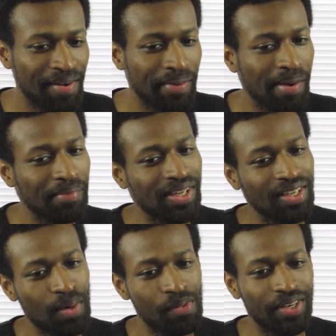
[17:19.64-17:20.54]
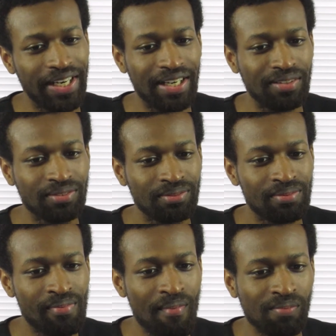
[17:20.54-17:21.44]
Uh, I mean, come on now.
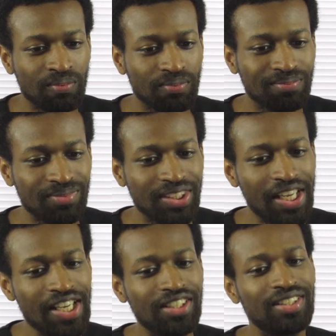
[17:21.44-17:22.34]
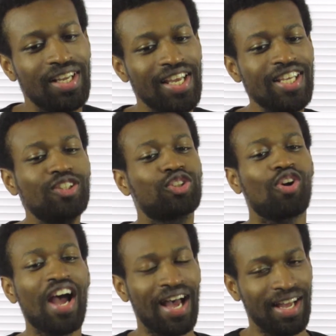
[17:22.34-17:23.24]
He he
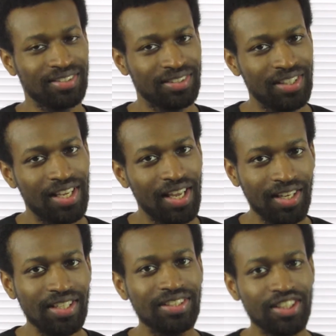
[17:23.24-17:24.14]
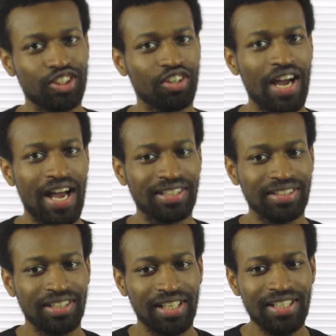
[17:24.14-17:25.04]
tries. At least he
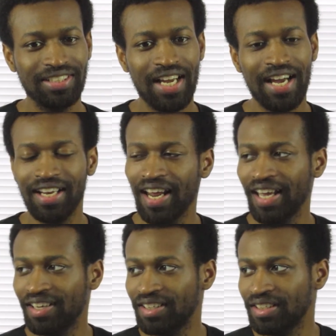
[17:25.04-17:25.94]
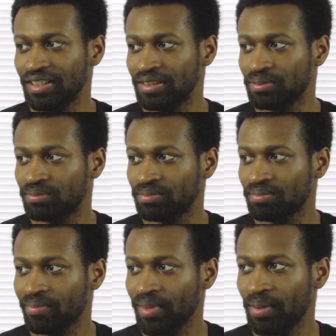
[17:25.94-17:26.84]
tries. He's not like... Uh,
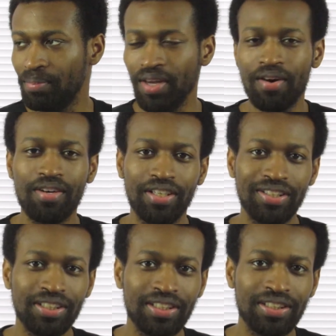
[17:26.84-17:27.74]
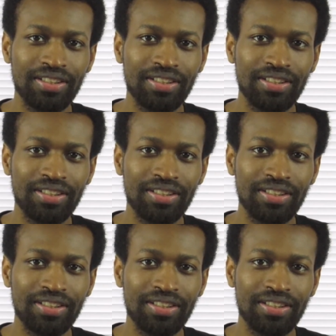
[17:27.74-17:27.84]
Bioga,